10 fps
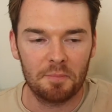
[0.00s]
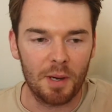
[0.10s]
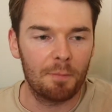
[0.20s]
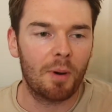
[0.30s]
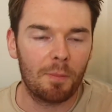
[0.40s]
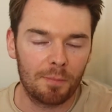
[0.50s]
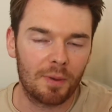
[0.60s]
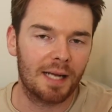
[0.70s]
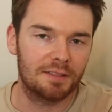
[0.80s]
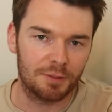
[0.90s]
But Bob and
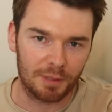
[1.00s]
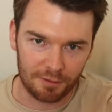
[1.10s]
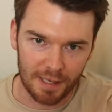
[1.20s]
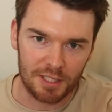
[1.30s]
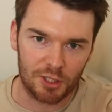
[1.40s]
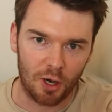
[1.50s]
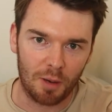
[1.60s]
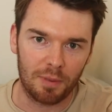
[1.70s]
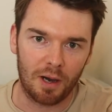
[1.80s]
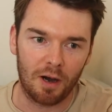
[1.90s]
Brad do a great
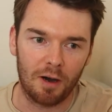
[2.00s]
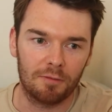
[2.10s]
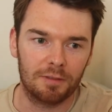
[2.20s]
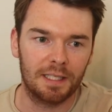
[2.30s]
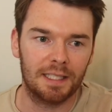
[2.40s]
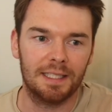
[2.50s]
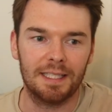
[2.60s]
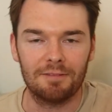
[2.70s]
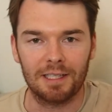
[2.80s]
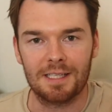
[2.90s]
job of
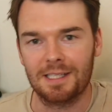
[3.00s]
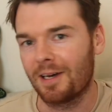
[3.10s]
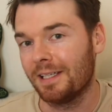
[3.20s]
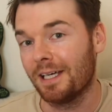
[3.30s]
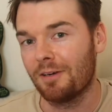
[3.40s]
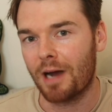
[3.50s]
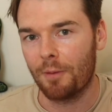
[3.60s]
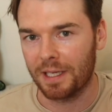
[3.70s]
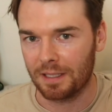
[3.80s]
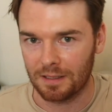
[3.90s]
giving us an idea of how
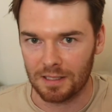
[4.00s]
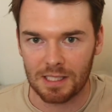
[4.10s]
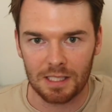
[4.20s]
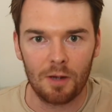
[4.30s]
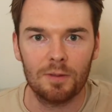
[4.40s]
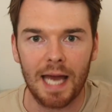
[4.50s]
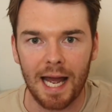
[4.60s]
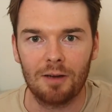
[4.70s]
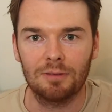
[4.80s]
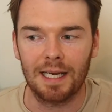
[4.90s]
we can slow
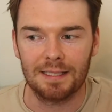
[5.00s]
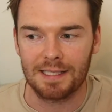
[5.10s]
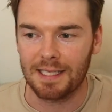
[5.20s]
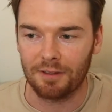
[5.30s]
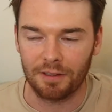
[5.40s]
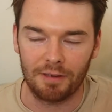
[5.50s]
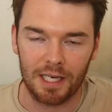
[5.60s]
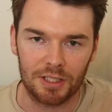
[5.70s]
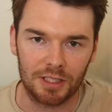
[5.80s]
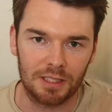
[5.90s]
down that
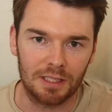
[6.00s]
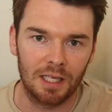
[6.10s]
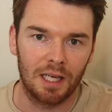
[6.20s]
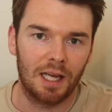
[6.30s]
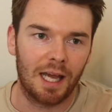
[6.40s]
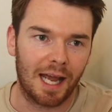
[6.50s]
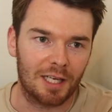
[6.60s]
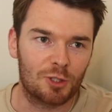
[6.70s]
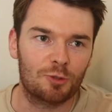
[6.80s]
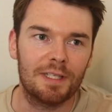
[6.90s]
deterioration
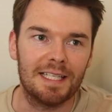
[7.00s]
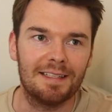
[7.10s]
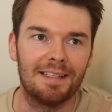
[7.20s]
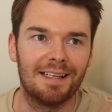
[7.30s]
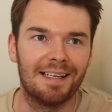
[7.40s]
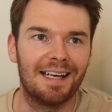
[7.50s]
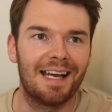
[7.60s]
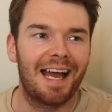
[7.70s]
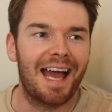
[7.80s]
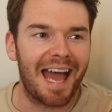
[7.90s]
and treat the
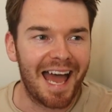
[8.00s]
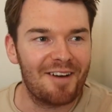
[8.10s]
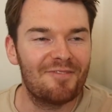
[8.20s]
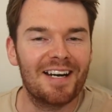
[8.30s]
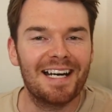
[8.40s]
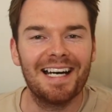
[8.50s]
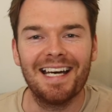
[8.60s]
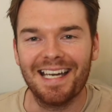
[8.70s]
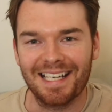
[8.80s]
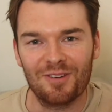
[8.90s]

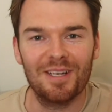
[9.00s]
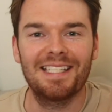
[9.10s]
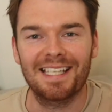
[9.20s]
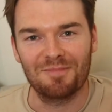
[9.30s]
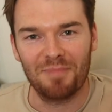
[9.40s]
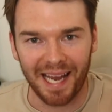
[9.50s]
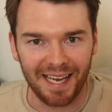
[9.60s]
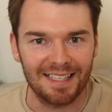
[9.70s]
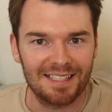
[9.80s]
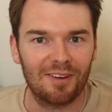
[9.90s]
ever-increasing
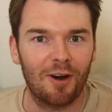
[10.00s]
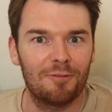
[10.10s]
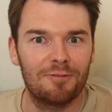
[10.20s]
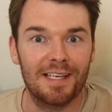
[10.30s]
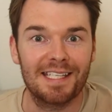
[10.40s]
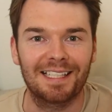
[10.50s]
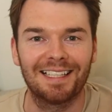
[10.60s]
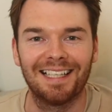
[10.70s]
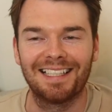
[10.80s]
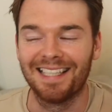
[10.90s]
pains of
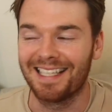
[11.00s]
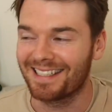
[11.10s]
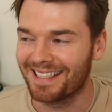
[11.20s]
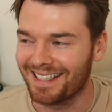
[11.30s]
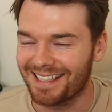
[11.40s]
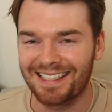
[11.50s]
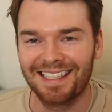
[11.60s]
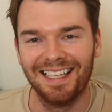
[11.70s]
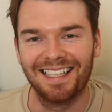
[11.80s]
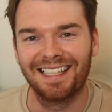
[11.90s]
physical
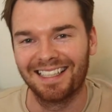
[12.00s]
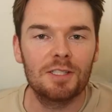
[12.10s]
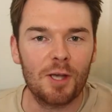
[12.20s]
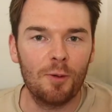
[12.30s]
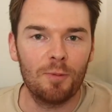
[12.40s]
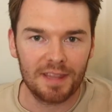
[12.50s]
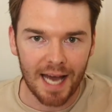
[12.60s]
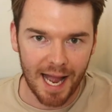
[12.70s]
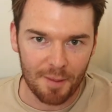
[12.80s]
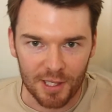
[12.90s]
existence. So with
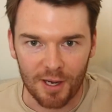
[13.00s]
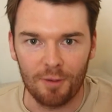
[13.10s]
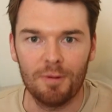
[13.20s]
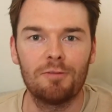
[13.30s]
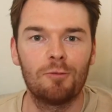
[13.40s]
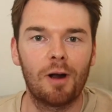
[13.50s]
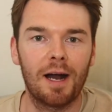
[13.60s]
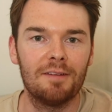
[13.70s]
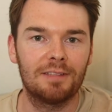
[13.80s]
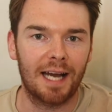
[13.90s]
that happy note, we've
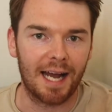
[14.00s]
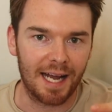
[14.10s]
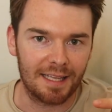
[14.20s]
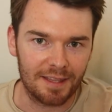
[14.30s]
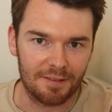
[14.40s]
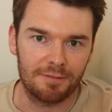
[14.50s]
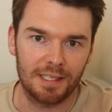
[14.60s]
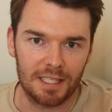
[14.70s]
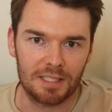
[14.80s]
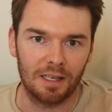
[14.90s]
arrived at the
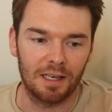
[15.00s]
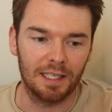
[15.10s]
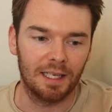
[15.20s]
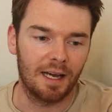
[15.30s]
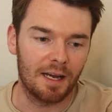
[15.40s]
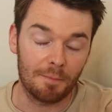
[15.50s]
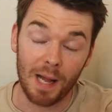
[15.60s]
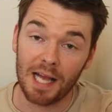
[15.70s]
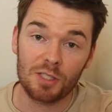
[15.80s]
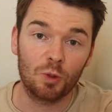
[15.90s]
finish line.
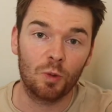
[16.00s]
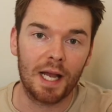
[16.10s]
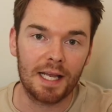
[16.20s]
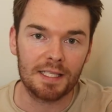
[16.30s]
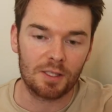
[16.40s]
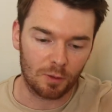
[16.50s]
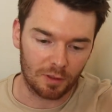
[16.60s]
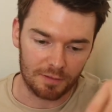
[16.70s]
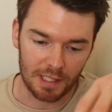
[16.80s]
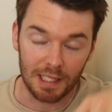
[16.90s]
As always,
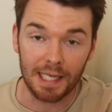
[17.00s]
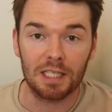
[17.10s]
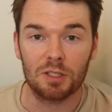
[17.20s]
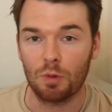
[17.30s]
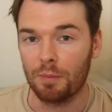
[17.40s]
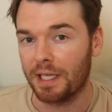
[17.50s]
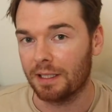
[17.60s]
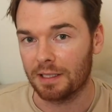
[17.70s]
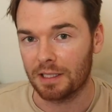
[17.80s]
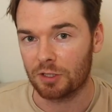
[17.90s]
all of the links will be
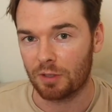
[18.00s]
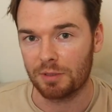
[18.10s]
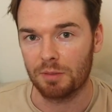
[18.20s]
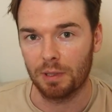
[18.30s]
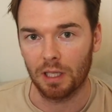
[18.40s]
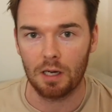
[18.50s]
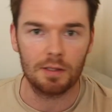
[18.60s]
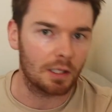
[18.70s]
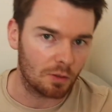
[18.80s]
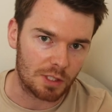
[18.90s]
in the description below.
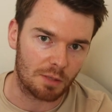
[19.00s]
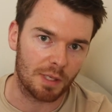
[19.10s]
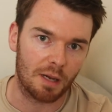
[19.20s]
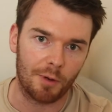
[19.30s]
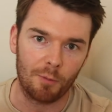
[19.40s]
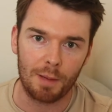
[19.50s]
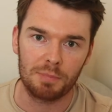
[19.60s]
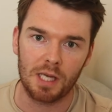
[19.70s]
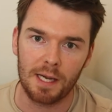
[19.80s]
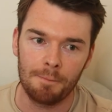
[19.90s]
They'll also be on my
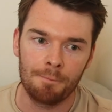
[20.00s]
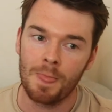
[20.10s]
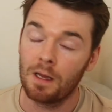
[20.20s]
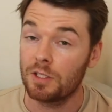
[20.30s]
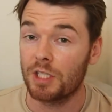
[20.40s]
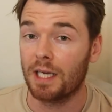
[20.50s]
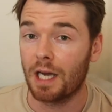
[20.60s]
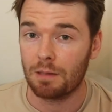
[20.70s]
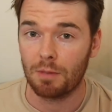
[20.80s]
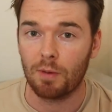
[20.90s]
website. Check
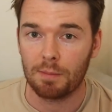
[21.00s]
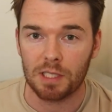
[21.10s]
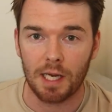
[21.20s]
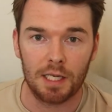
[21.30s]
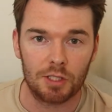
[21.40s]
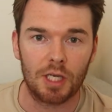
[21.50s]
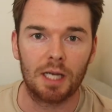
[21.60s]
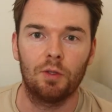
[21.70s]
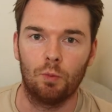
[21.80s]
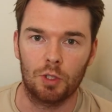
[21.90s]
out my website, it's
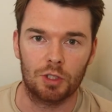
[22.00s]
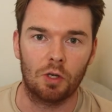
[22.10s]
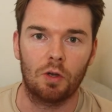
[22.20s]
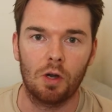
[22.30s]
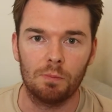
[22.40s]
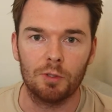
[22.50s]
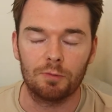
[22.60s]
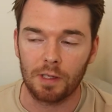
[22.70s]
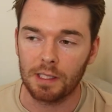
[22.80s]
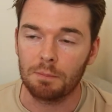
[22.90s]
jackinthewash.com. You'll
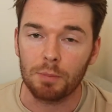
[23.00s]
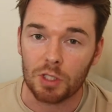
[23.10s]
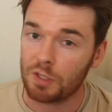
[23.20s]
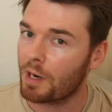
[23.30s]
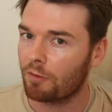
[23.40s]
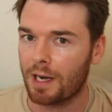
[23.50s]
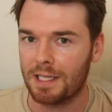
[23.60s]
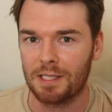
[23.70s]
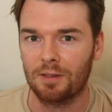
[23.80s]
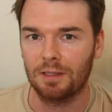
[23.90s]
find a bunch of my
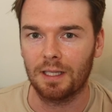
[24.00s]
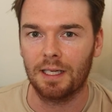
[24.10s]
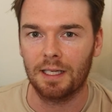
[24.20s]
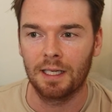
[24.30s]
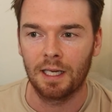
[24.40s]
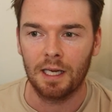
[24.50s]
writing on there,